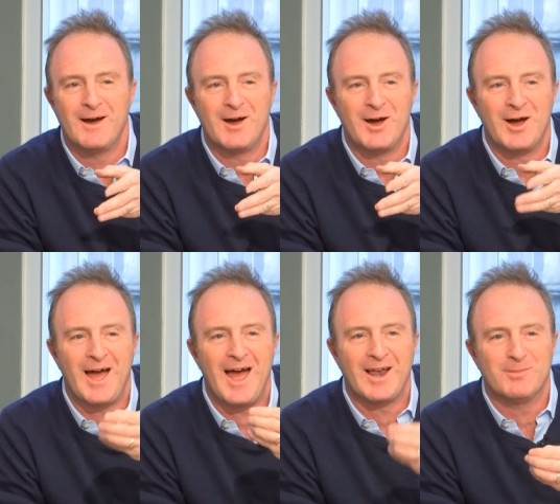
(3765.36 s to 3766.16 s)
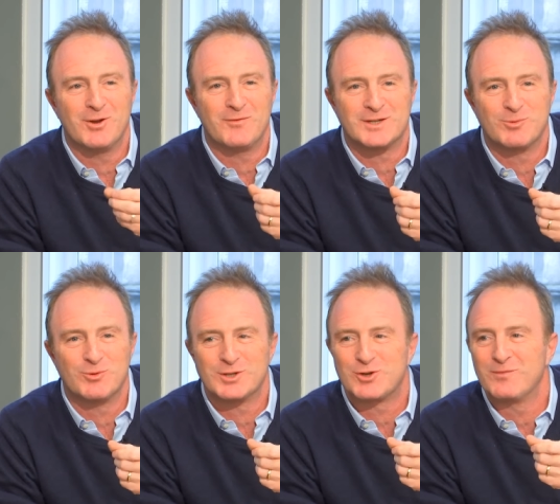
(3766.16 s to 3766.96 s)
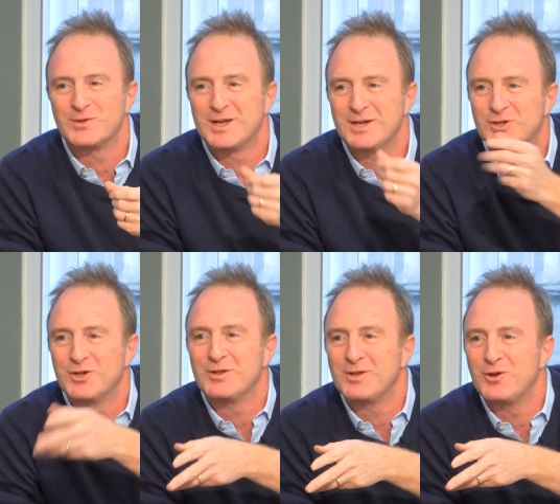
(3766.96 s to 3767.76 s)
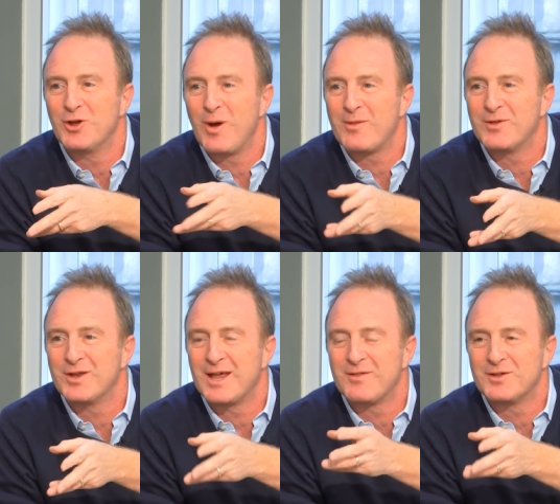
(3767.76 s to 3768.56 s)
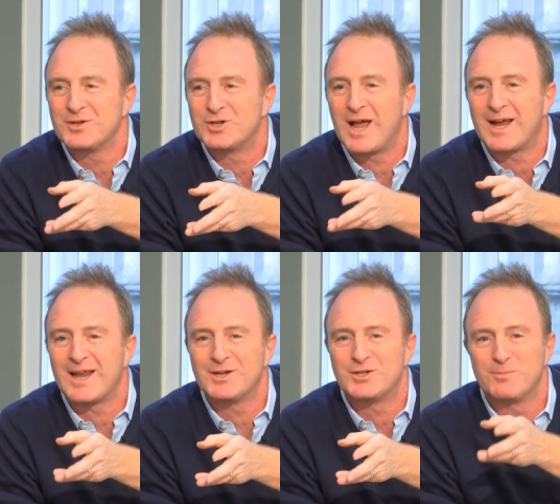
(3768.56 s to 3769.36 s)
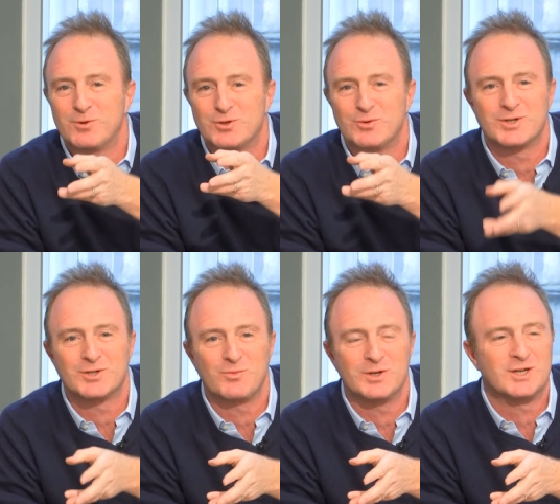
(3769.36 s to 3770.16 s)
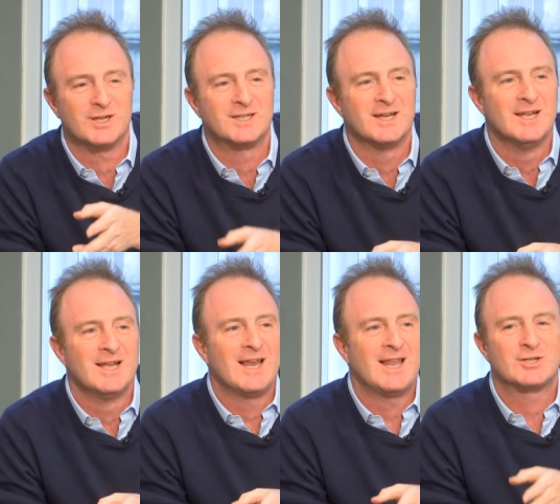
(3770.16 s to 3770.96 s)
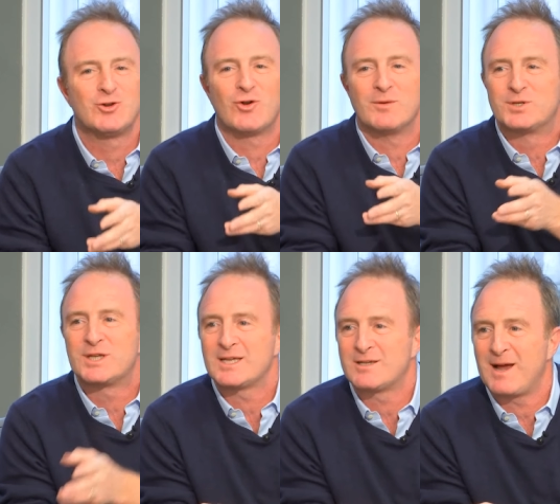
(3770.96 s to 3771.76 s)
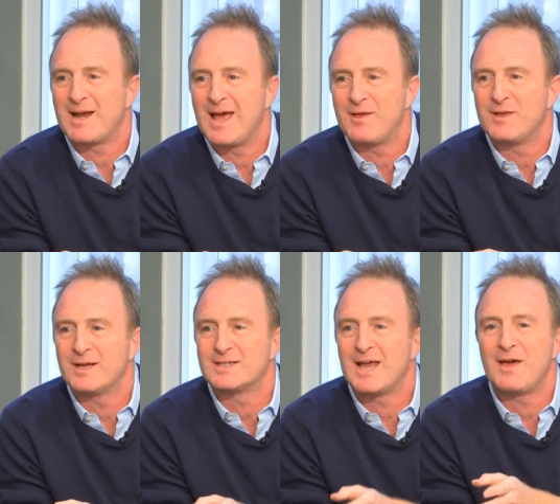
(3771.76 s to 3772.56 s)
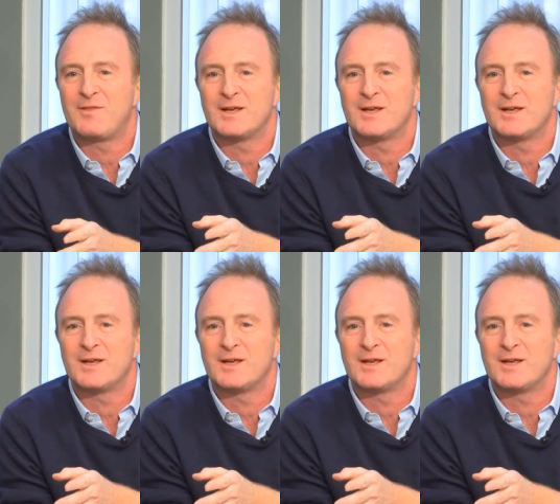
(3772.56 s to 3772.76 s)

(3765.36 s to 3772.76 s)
element of this morning's conversation, you know, that Jack and Anjit put to us, which is, let's not obsess about ethics.